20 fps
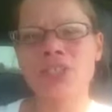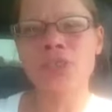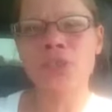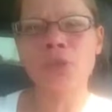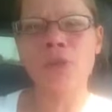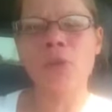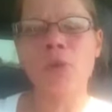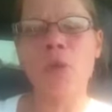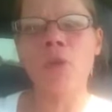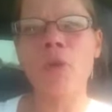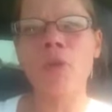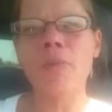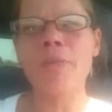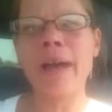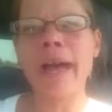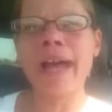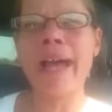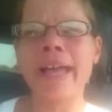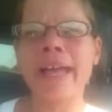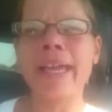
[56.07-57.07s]
control
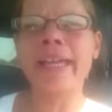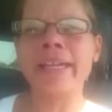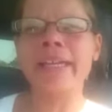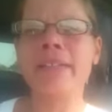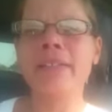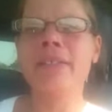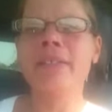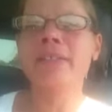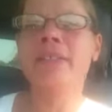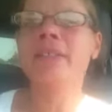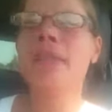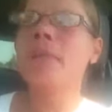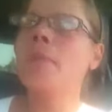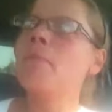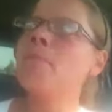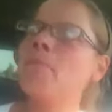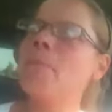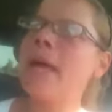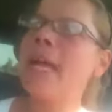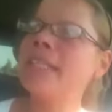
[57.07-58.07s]
my
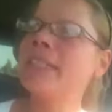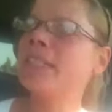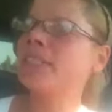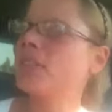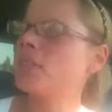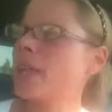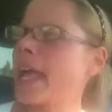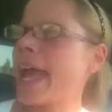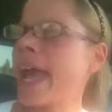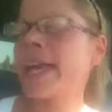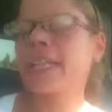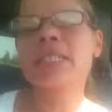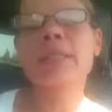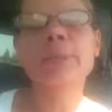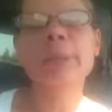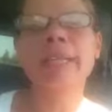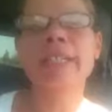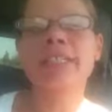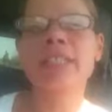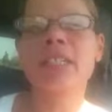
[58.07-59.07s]
mental
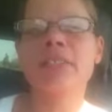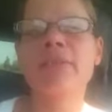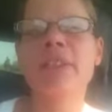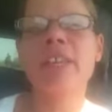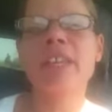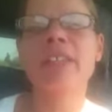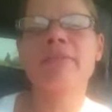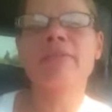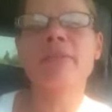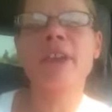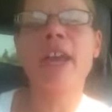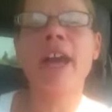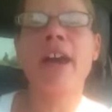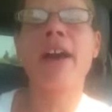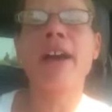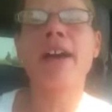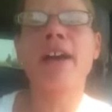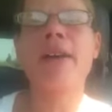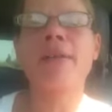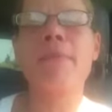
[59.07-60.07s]
aspect of it,
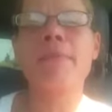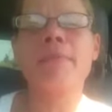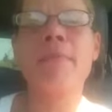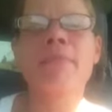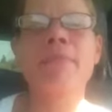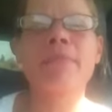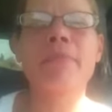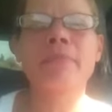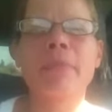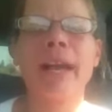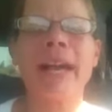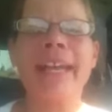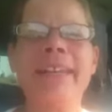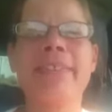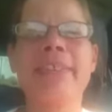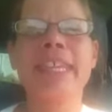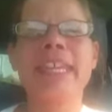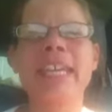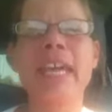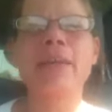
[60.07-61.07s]
um, I
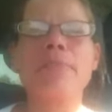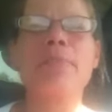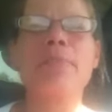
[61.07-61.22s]
think I